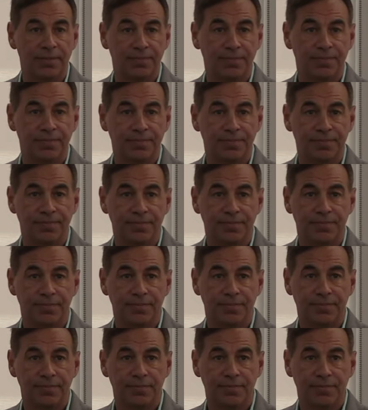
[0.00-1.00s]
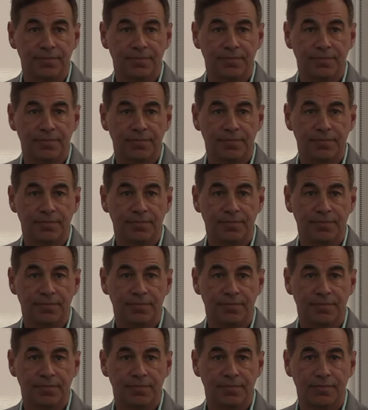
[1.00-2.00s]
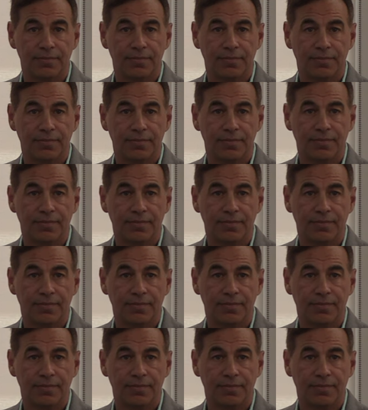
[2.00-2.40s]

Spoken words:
Nothing is said.